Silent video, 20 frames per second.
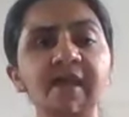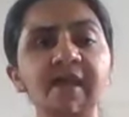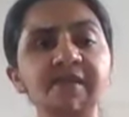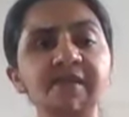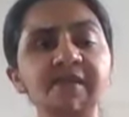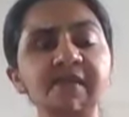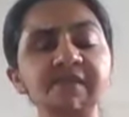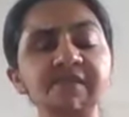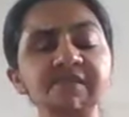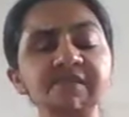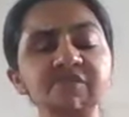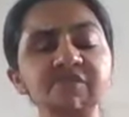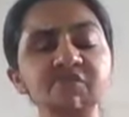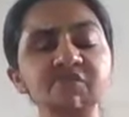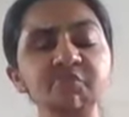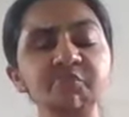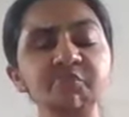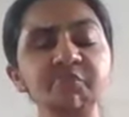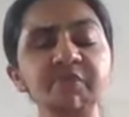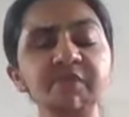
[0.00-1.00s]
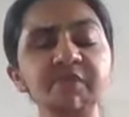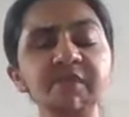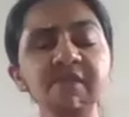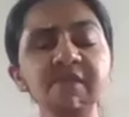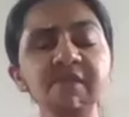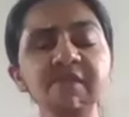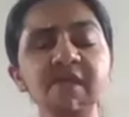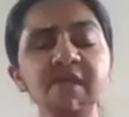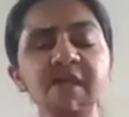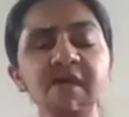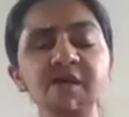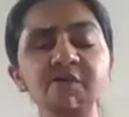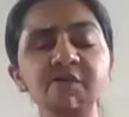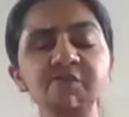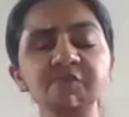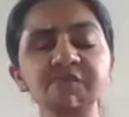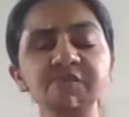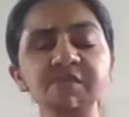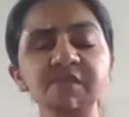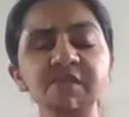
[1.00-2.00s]
and as you breathe
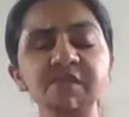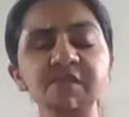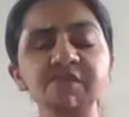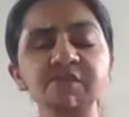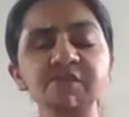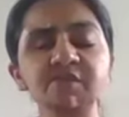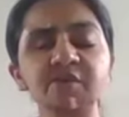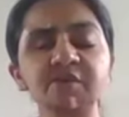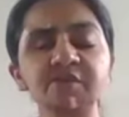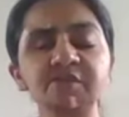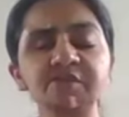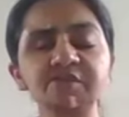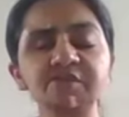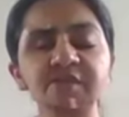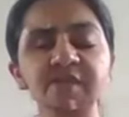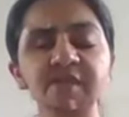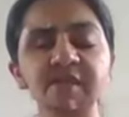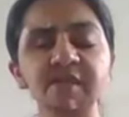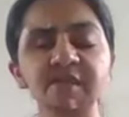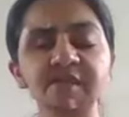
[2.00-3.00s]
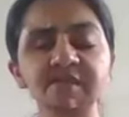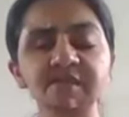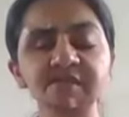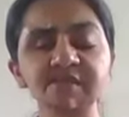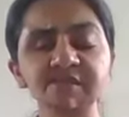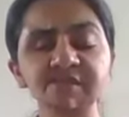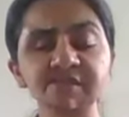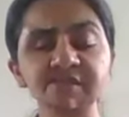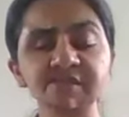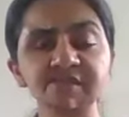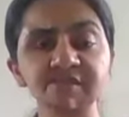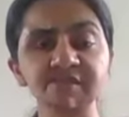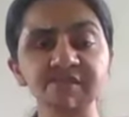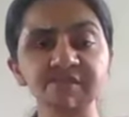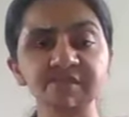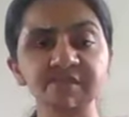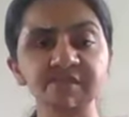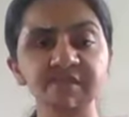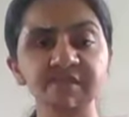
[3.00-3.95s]
out, it contracts.